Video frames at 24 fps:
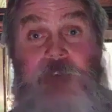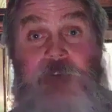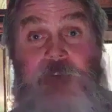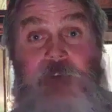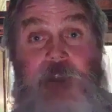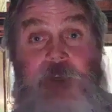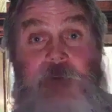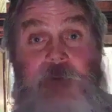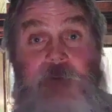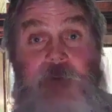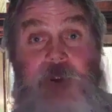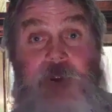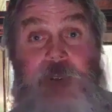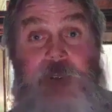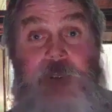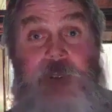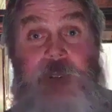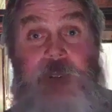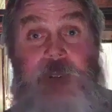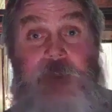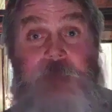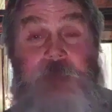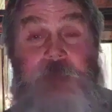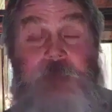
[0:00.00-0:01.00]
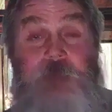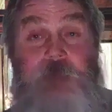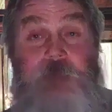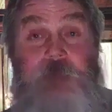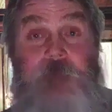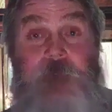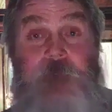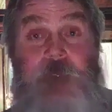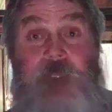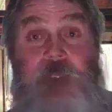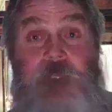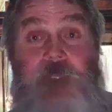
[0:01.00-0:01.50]
And then see what it's like
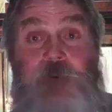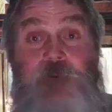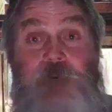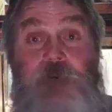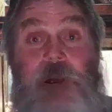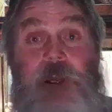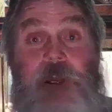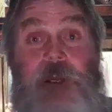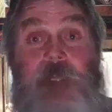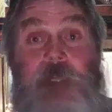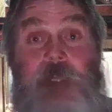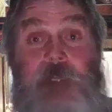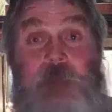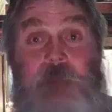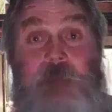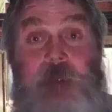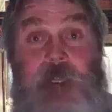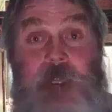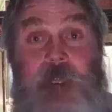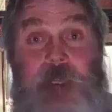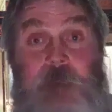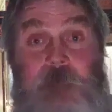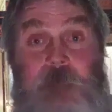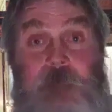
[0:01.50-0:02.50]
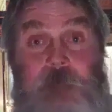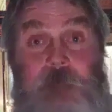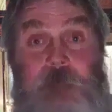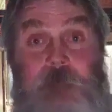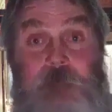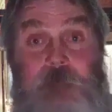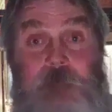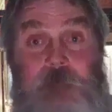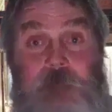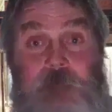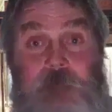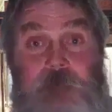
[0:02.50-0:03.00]
right now and who
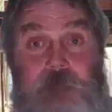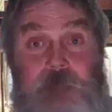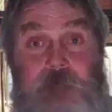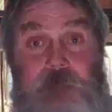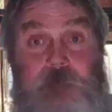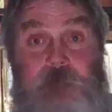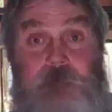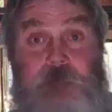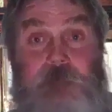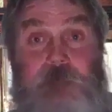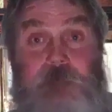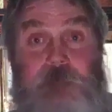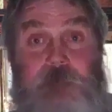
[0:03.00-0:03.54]
I am now.